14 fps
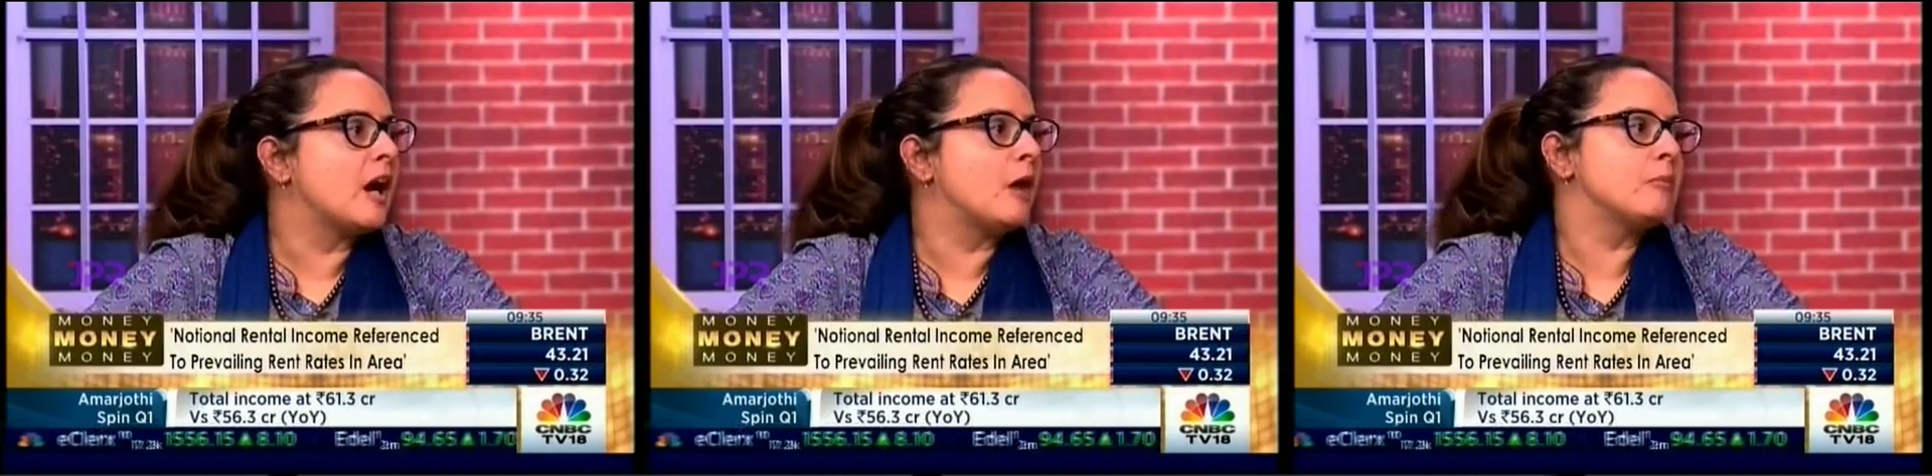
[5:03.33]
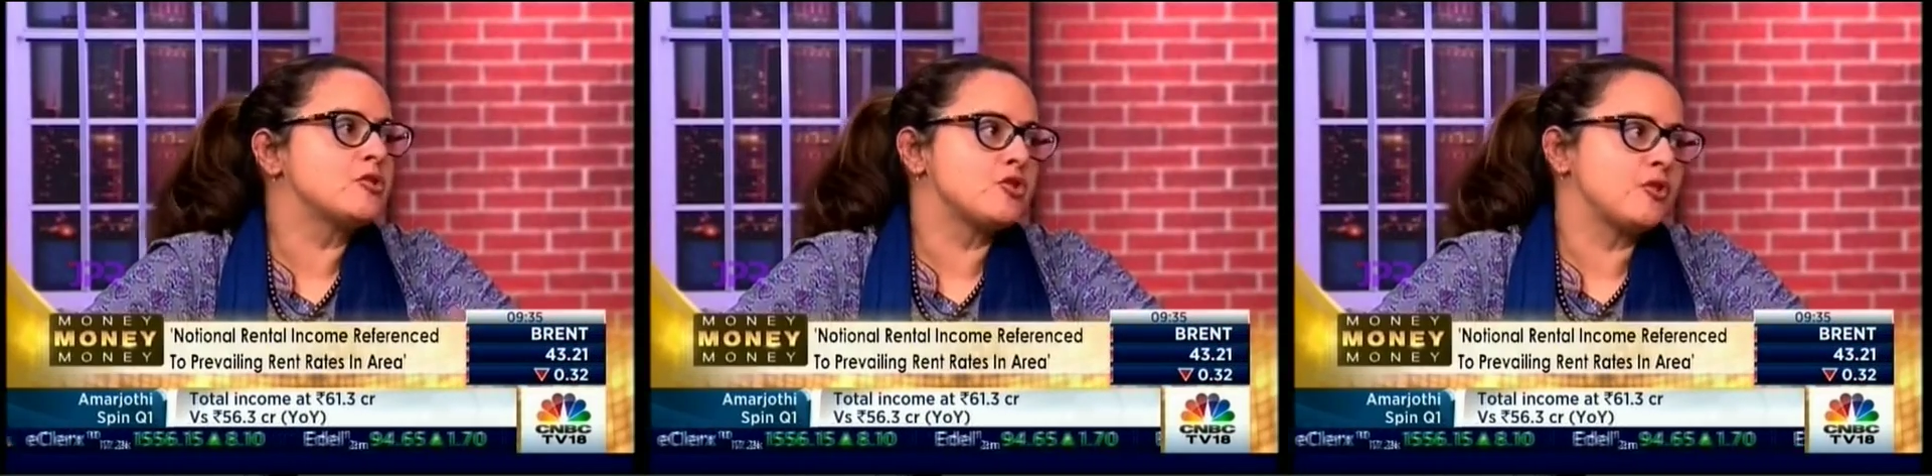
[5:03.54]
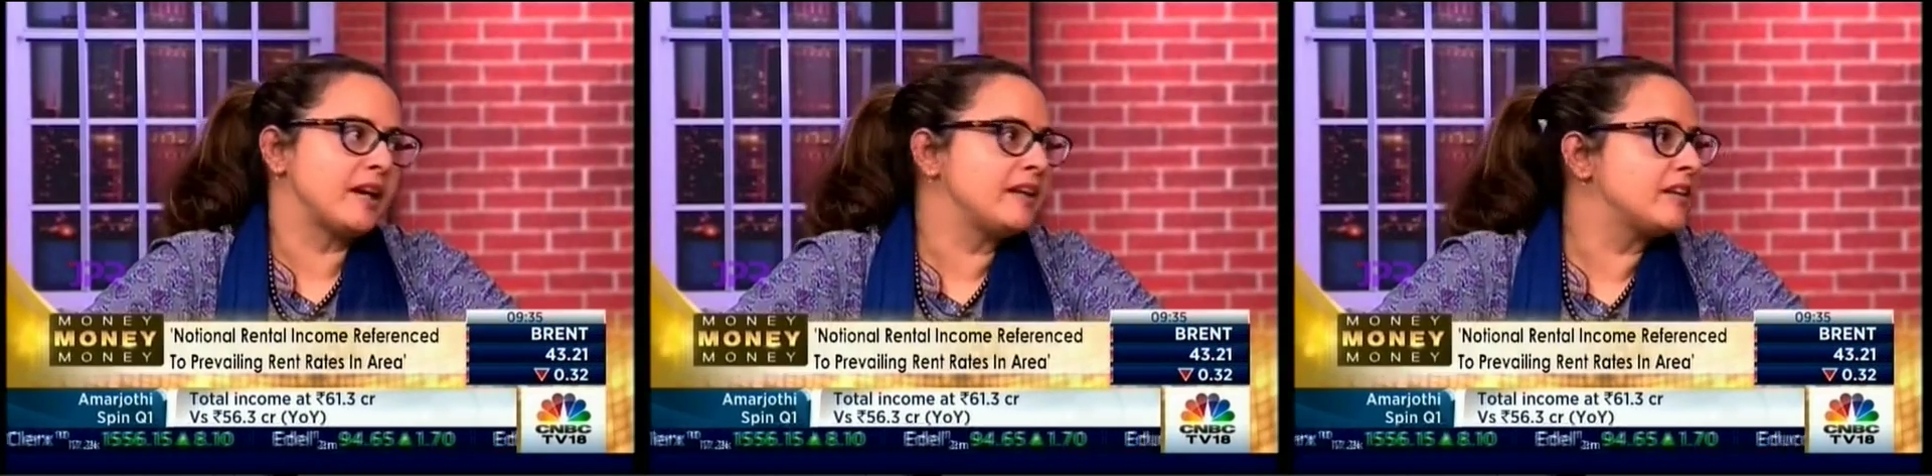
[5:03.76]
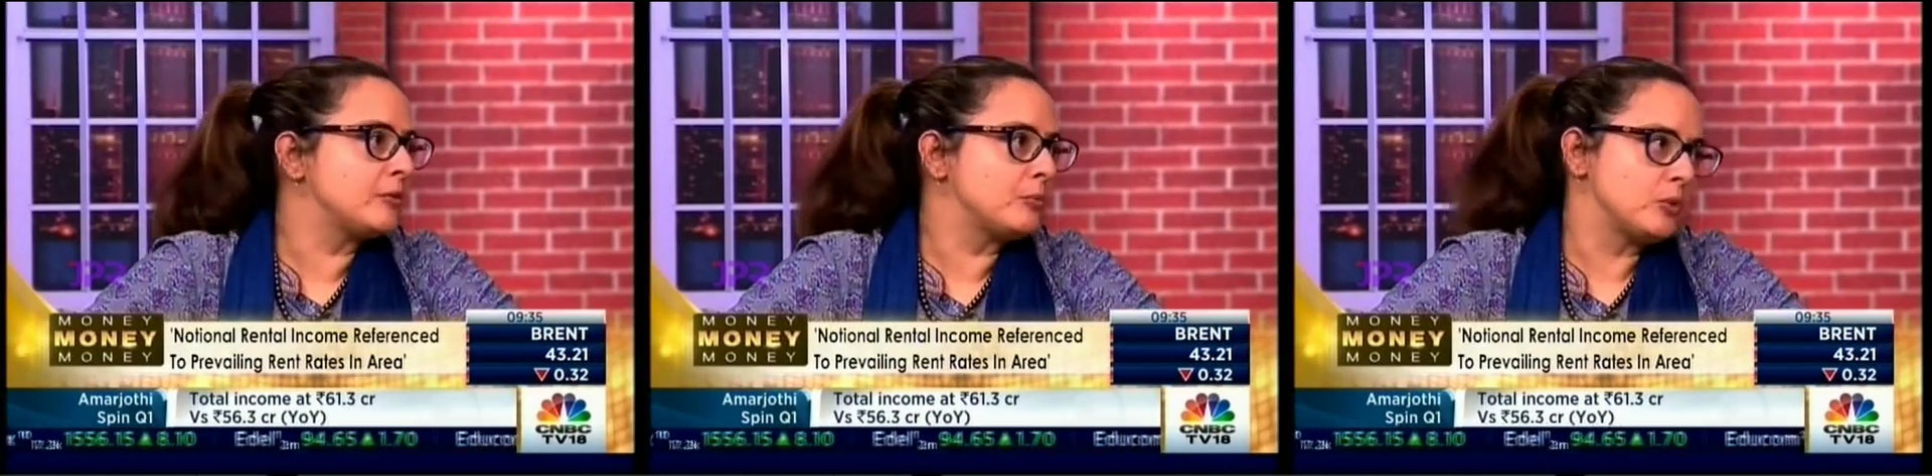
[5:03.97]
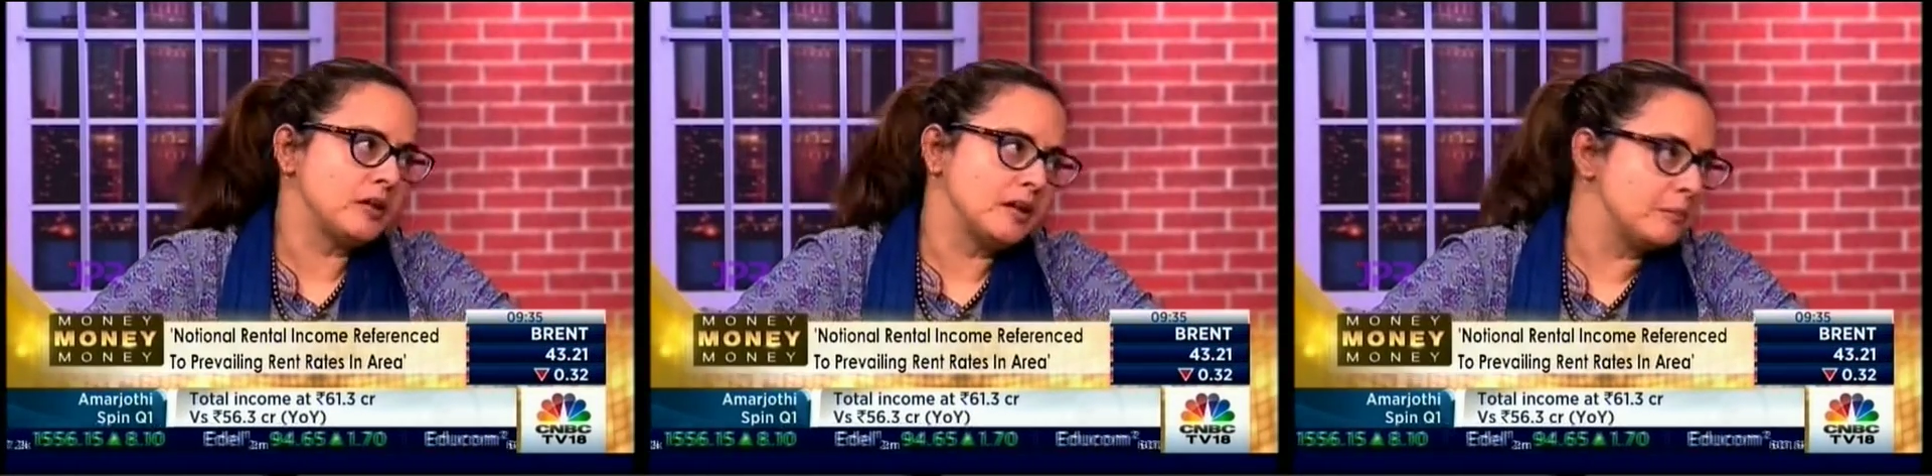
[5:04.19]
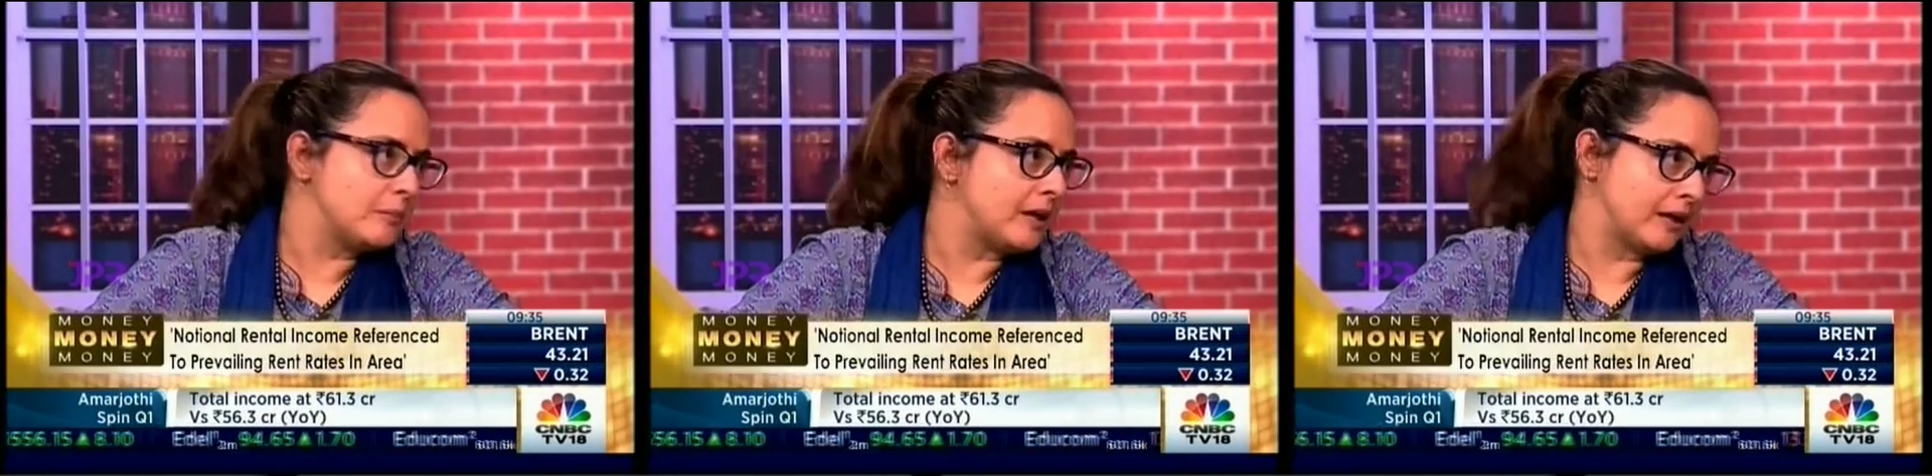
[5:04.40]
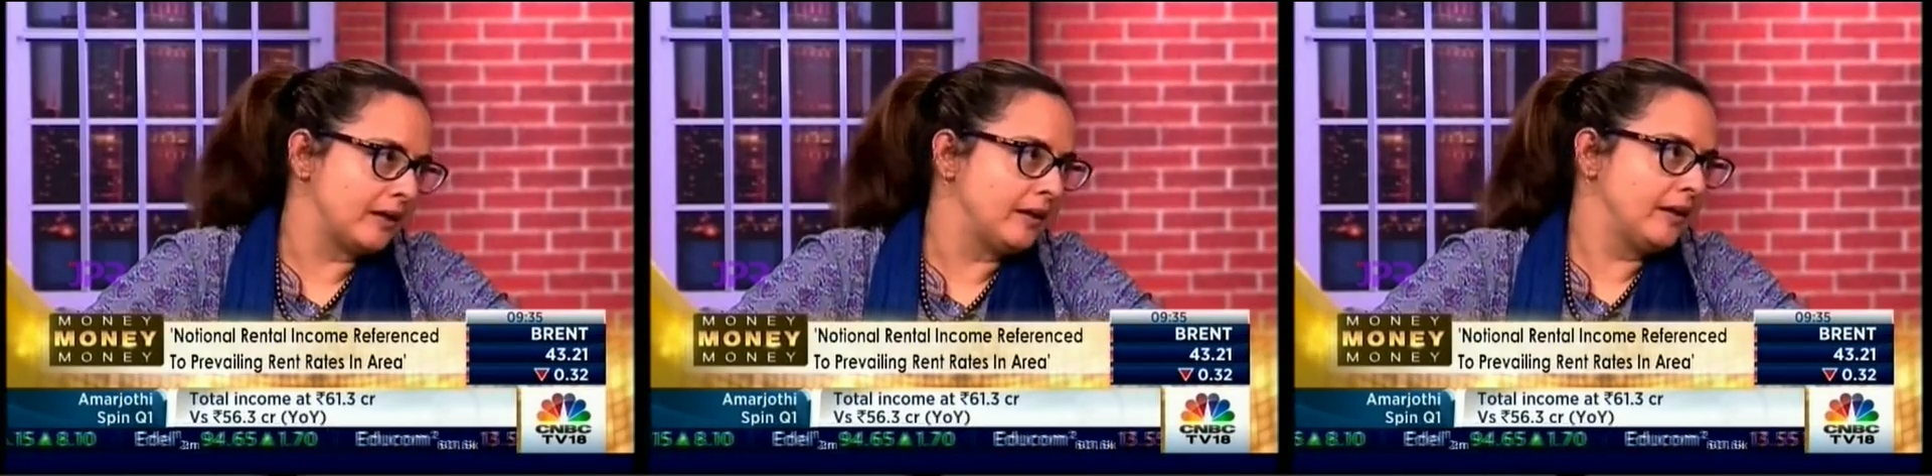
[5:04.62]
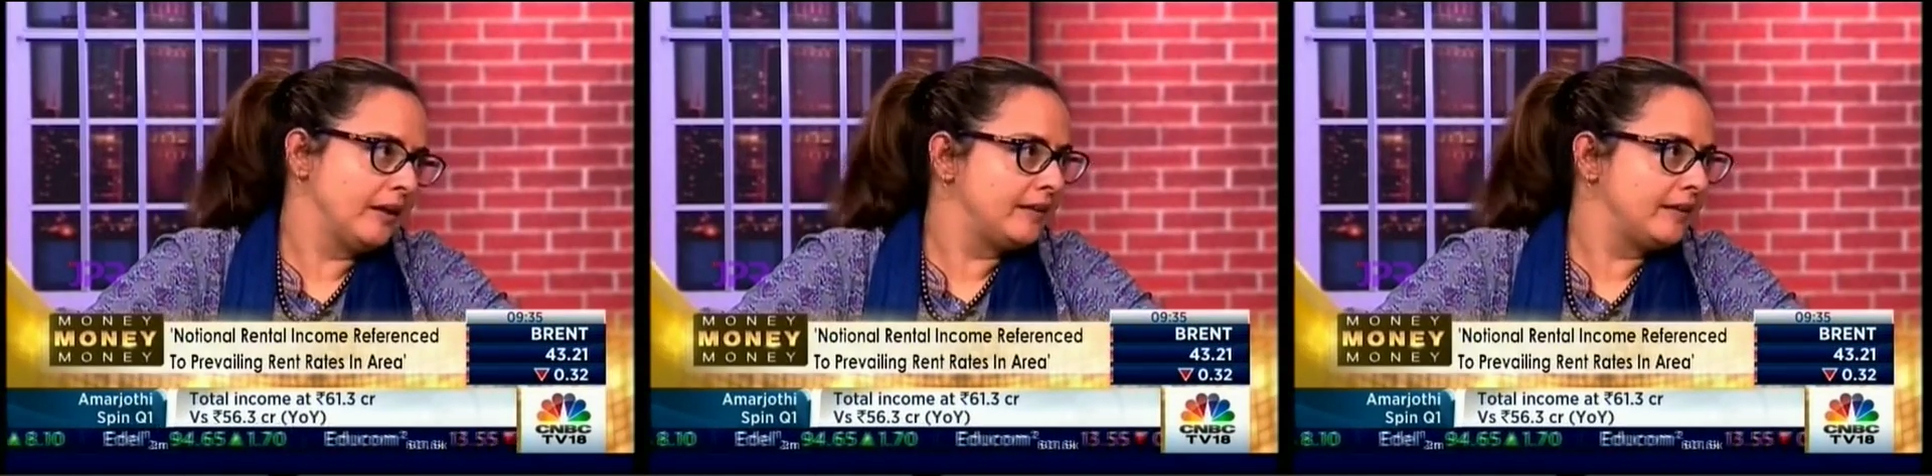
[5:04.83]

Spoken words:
how much rent it would command.